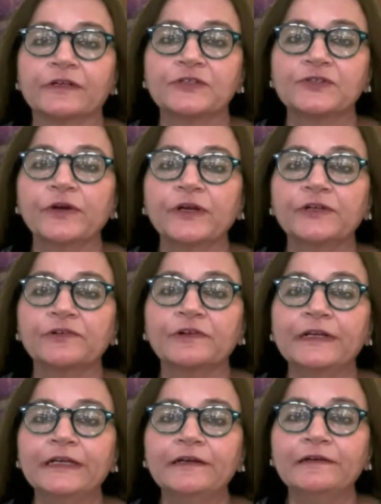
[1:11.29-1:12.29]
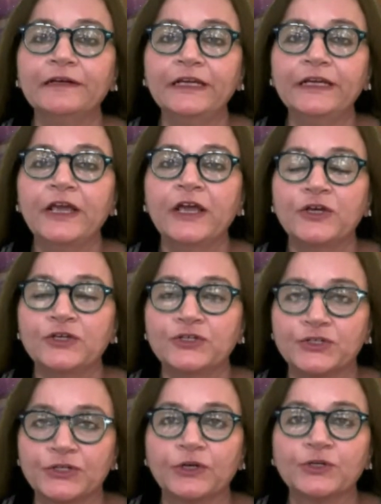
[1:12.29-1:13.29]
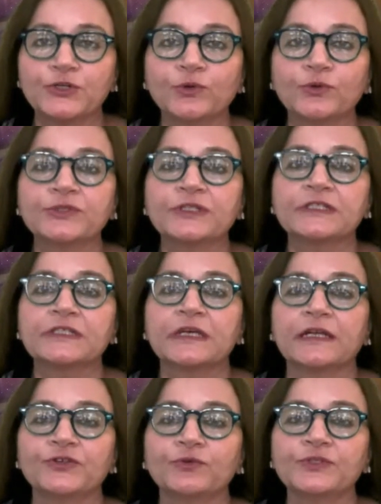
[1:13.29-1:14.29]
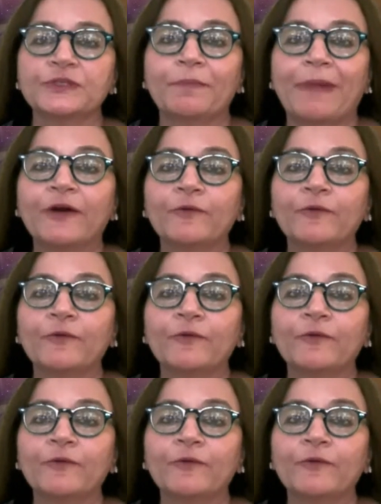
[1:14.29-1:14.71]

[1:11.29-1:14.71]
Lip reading: So it clearly shows the